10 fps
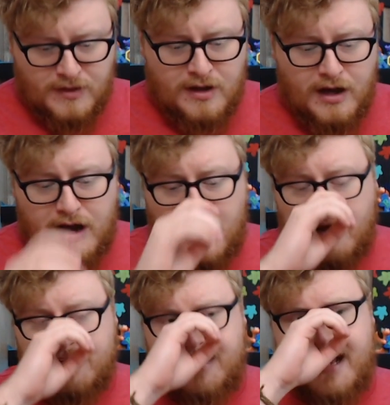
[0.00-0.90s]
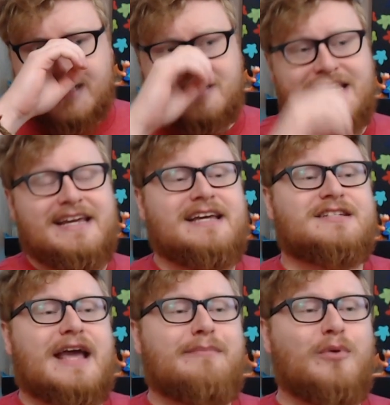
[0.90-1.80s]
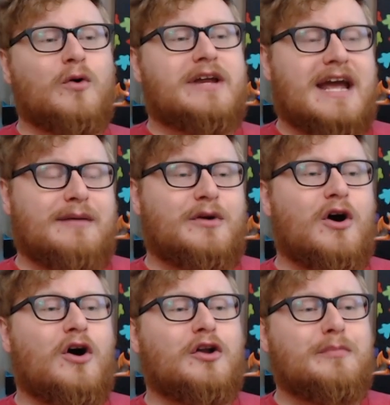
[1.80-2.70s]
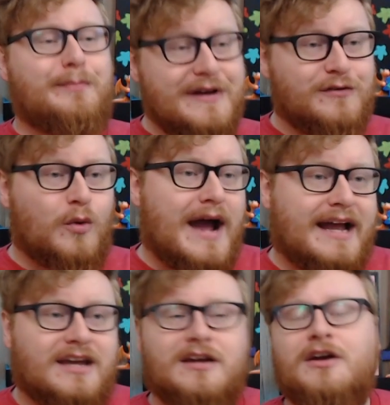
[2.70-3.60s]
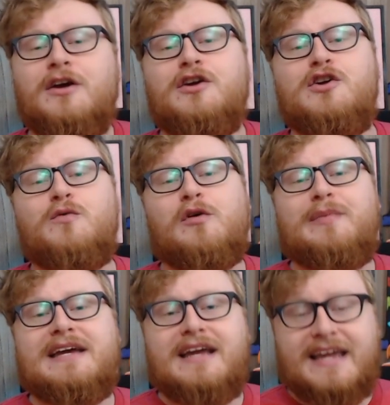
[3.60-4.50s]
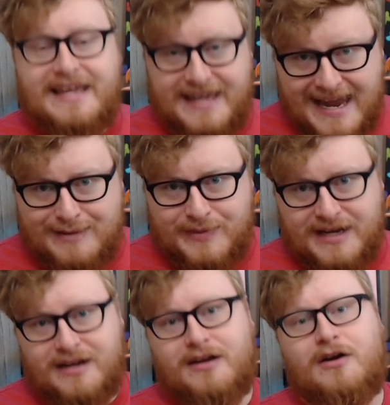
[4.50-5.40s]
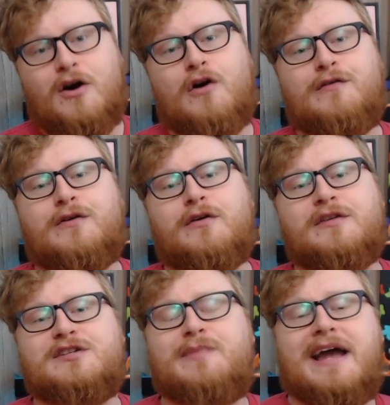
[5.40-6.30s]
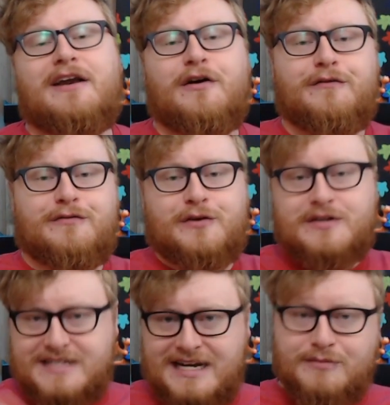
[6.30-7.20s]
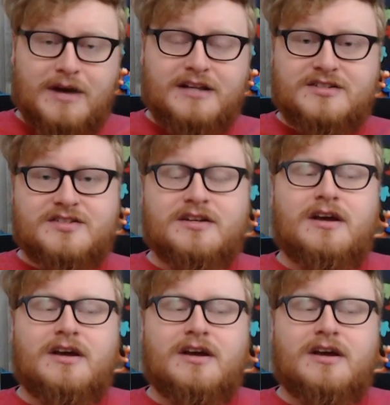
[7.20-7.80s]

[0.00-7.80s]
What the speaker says: out. Next is a board game called Bivouac. You will be camping over the span of 13 months.